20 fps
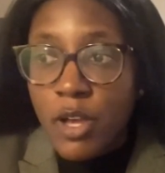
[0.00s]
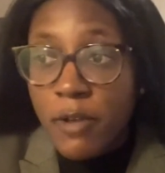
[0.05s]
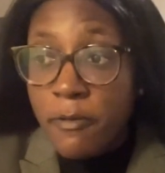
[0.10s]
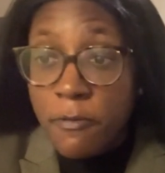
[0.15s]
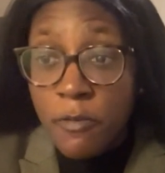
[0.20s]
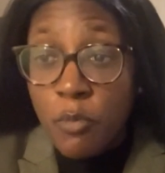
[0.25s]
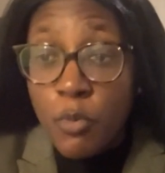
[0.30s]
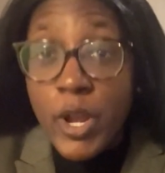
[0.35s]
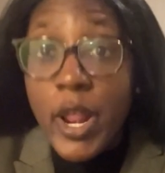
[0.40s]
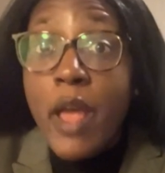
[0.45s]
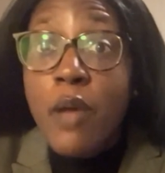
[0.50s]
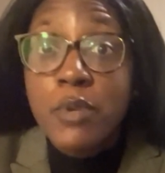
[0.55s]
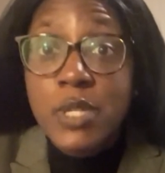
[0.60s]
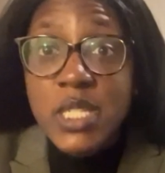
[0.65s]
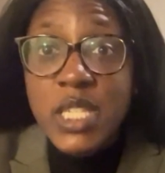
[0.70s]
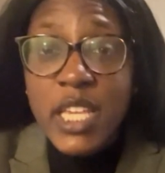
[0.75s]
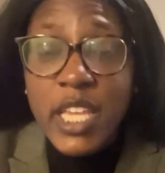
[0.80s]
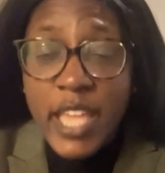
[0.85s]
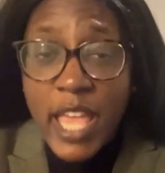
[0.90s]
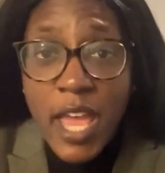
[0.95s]
From what I was
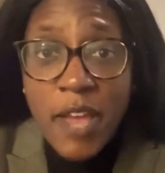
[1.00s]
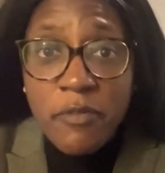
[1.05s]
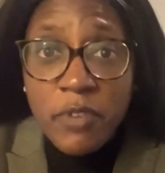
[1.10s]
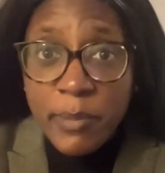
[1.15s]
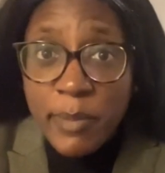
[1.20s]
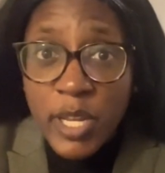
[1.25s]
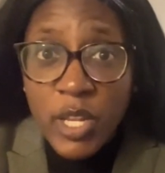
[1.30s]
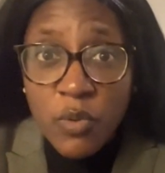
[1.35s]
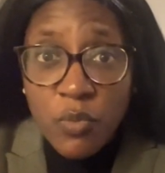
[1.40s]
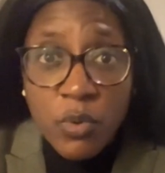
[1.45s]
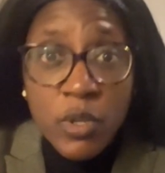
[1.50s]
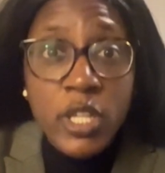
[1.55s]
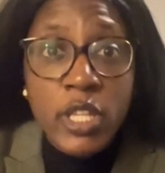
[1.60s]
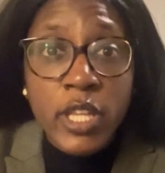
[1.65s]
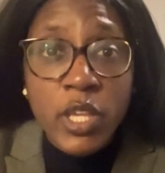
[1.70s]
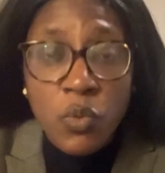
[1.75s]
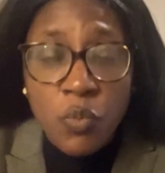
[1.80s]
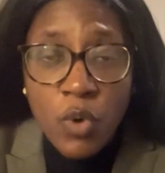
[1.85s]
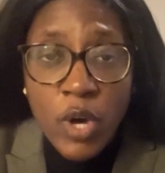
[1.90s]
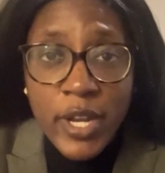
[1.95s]
seeing, everybody
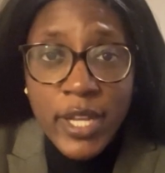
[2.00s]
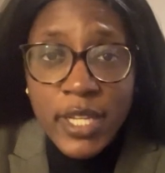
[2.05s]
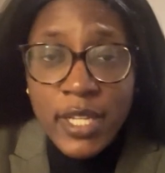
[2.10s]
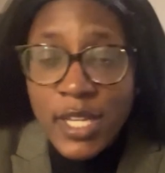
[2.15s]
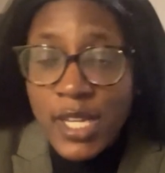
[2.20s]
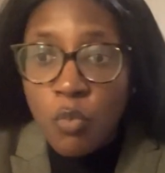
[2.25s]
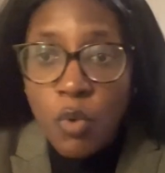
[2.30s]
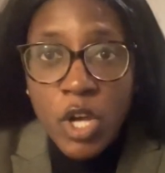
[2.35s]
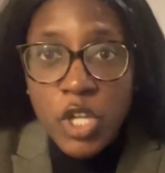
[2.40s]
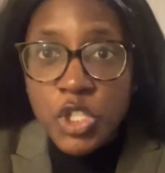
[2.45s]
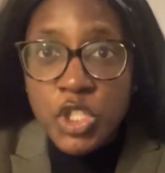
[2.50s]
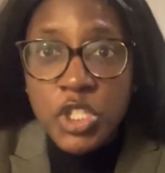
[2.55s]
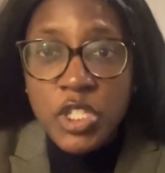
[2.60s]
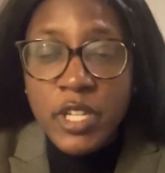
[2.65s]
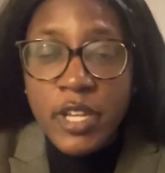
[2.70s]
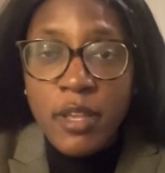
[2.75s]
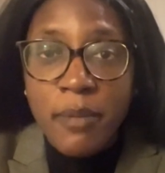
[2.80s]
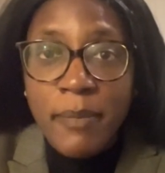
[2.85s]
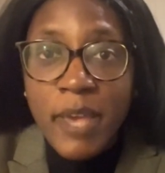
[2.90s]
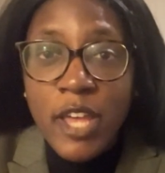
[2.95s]
really wanted
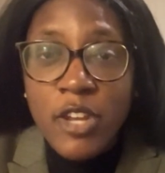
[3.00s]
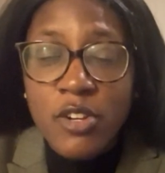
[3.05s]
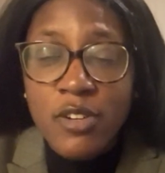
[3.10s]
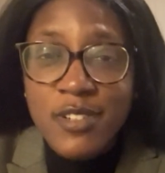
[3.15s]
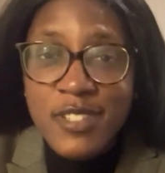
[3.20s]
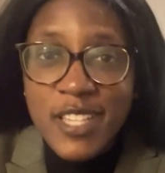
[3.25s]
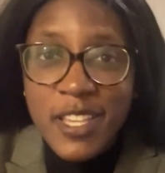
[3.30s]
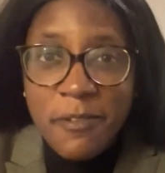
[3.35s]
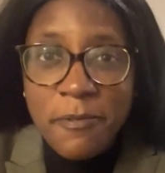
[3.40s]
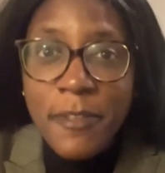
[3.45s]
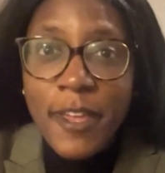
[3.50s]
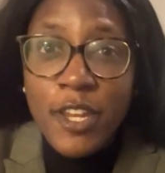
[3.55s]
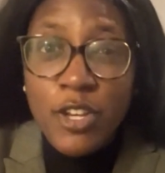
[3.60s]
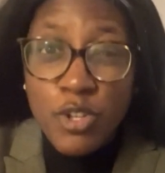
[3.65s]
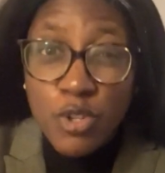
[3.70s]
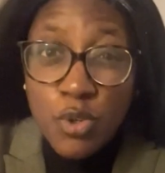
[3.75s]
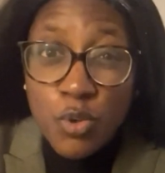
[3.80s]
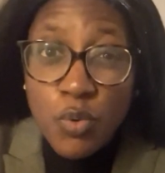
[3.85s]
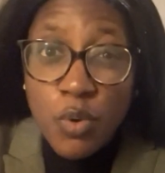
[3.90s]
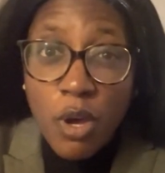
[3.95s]
Washington Commanders. If they
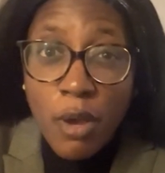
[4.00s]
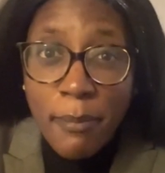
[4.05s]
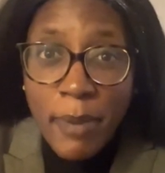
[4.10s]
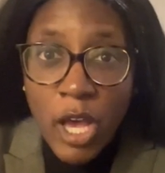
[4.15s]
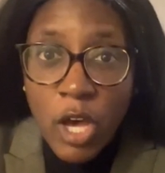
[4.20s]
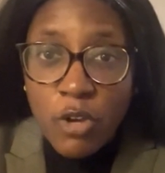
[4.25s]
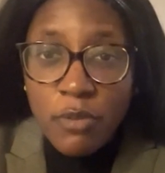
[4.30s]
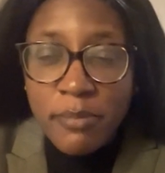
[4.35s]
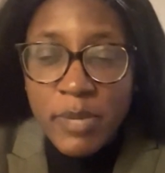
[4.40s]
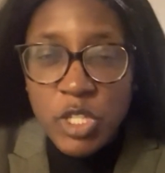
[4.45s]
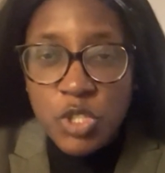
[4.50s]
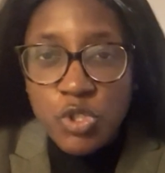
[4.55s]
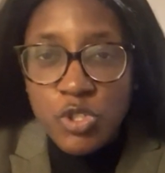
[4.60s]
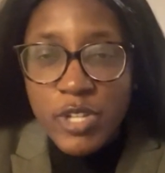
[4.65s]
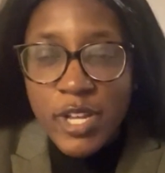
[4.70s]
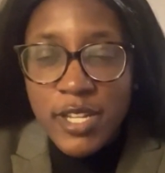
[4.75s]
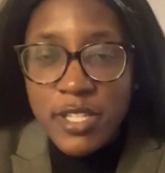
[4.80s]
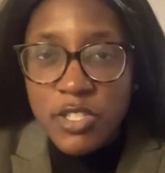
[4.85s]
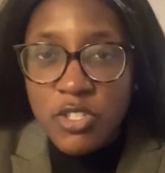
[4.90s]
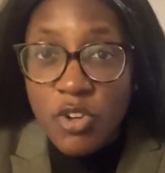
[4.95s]
knew about Major
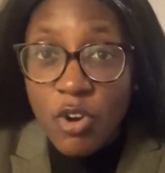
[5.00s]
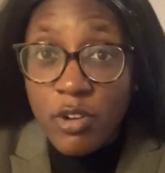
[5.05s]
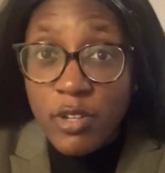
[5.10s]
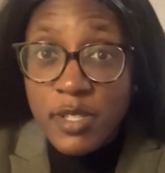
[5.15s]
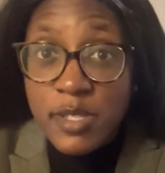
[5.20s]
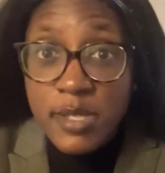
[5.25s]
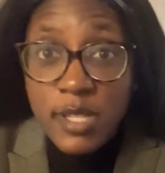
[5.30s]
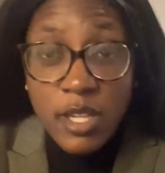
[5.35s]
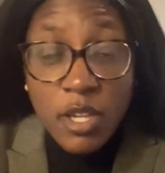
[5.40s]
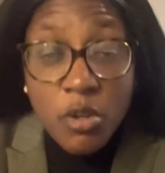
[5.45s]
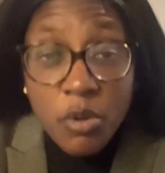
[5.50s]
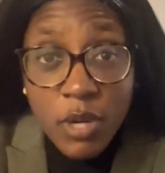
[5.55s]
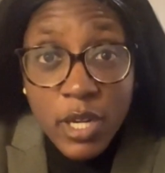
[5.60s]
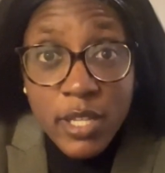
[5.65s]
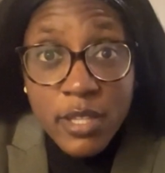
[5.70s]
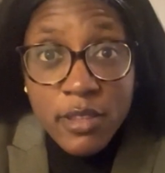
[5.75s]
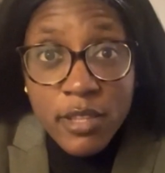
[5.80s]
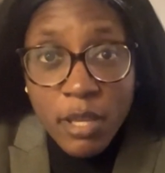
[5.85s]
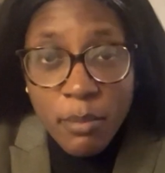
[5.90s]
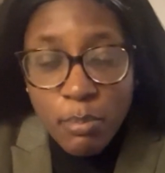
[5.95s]
Tuddy's dark
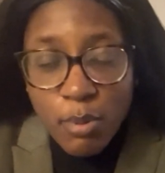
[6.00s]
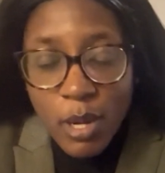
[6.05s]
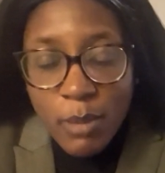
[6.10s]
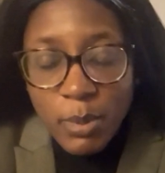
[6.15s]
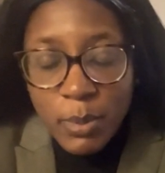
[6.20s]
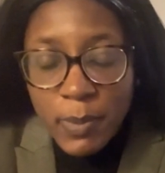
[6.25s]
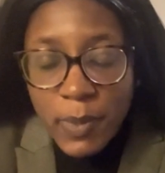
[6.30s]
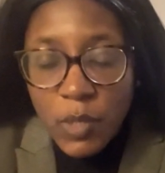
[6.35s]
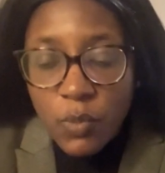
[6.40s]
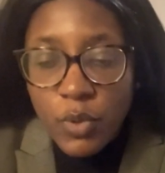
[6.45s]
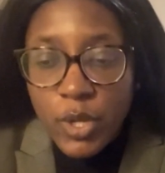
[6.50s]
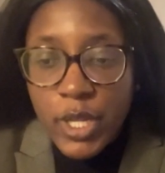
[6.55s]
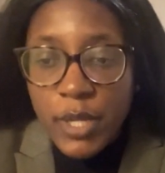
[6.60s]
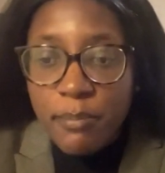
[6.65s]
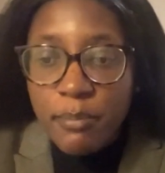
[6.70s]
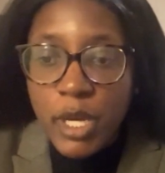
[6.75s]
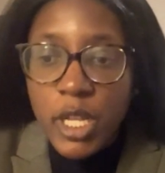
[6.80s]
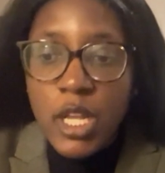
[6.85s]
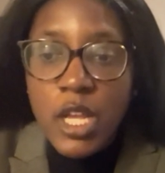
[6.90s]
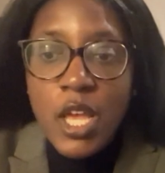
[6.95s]
secret, they probably
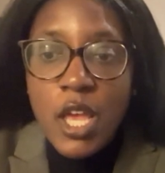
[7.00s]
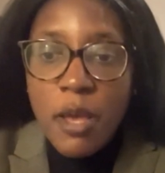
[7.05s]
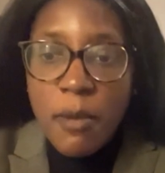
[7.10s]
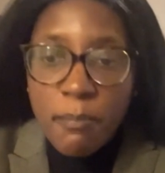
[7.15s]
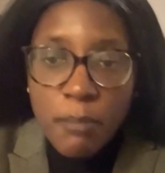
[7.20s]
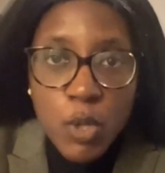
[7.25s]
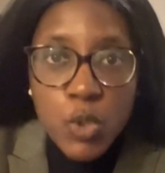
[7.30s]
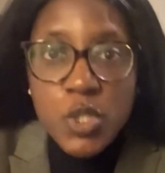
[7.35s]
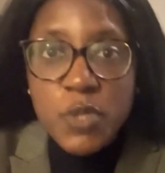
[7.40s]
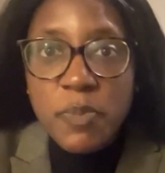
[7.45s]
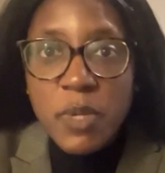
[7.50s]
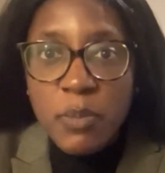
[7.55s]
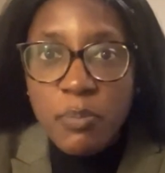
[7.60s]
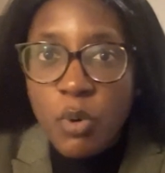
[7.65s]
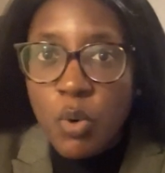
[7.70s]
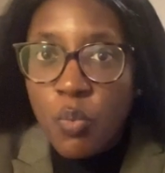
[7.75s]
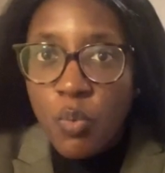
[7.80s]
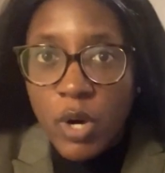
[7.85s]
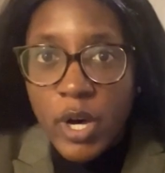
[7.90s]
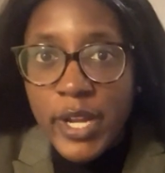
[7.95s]
wouldn't, but most
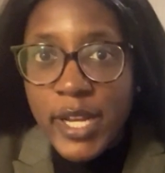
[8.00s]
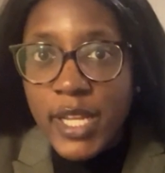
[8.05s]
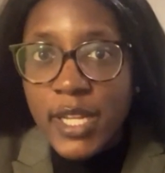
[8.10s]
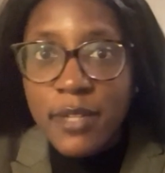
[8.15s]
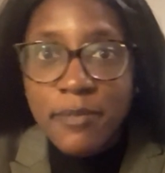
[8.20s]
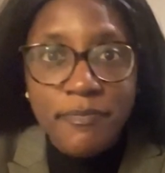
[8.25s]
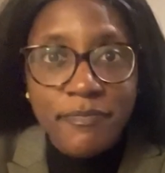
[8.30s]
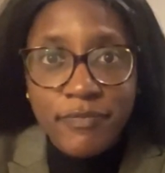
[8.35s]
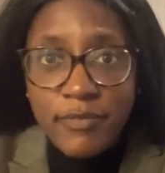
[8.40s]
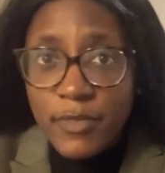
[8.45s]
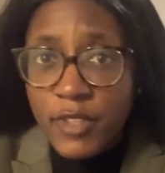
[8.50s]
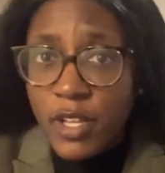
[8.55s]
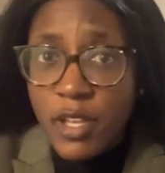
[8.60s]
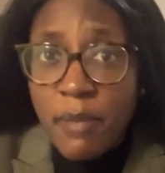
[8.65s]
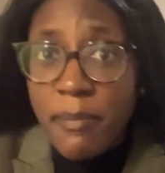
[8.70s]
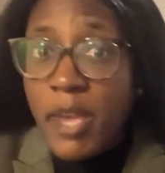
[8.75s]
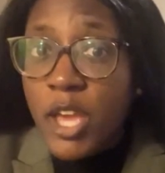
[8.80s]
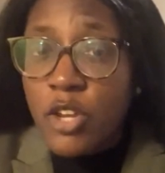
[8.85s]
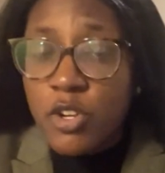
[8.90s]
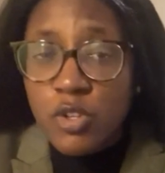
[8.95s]
people wanted the
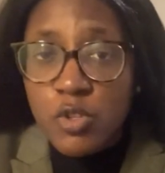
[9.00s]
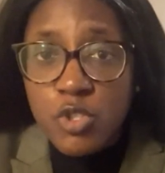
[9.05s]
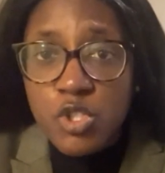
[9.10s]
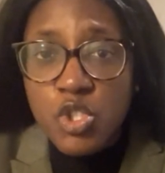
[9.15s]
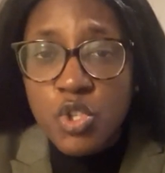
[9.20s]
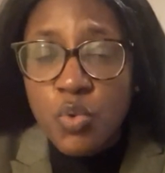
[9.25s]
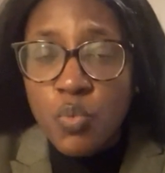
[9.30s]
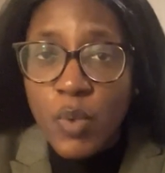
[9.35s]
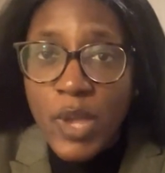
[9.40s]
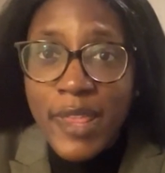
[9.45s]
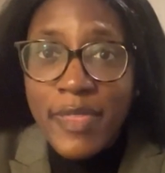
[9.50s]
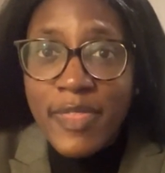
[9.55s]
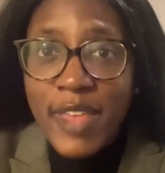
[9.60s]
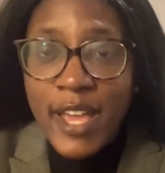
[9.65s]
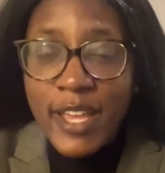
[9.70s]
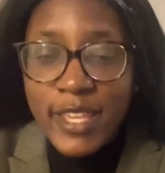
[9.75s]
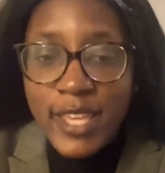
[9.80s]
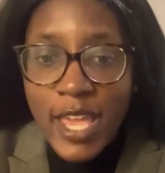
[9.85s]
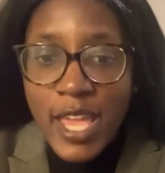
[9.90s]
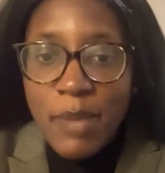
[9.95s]
Commanders to win
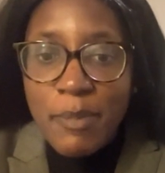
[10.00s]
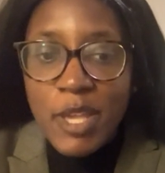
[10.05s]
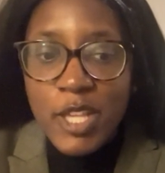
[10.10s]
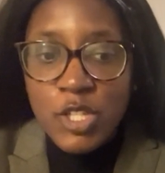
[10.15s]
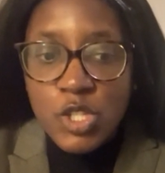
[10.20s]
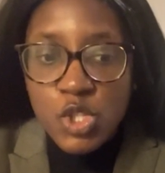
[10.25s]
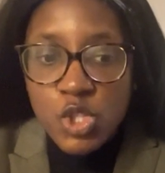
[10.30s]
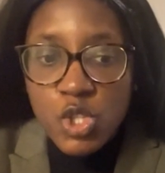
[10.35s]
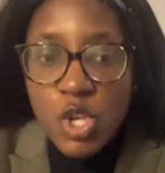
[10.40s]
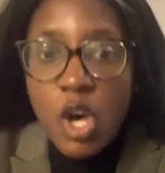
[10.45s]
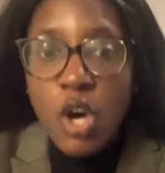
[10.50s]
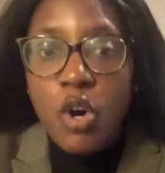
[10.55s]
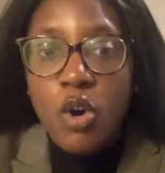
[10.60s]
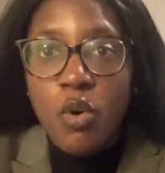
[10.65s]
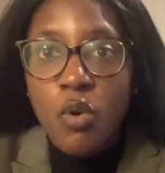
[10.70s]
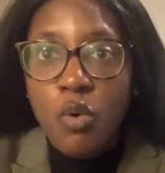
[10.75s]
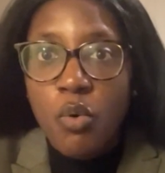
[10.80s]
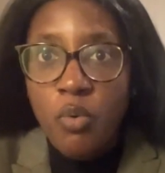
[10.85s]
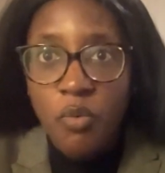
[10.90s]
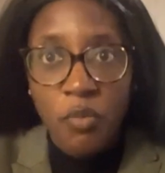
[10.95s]
that game. And
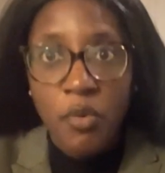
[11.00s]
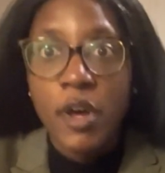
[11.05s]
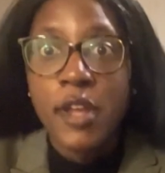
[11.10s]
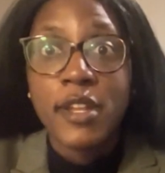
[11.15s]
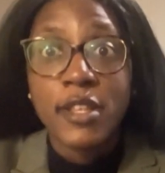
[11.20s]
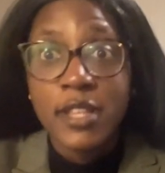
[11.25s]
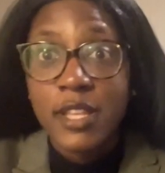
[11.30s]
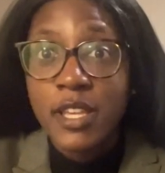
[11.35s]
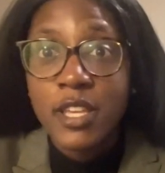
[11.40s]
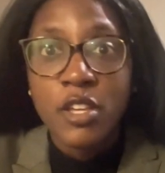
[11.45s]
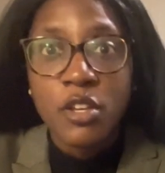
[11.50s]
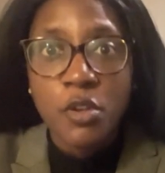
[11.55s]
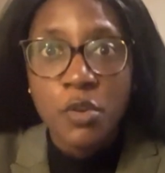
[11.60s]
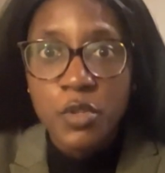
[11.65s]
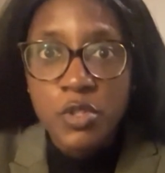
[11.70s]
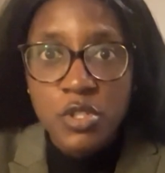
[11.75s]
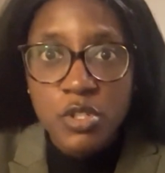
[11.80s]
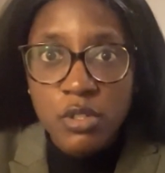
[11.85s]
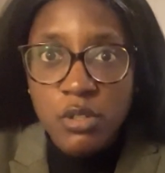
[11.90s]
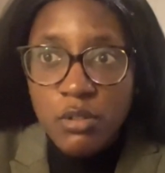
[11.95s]
so, what did the
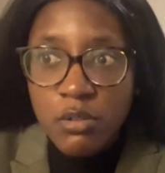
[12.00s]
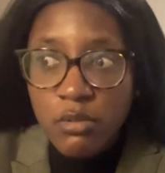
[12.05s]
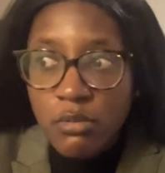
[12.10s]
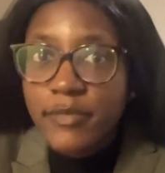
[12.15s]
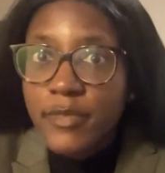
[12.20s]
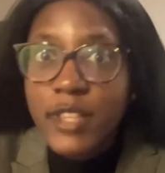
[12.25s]
Eagles do?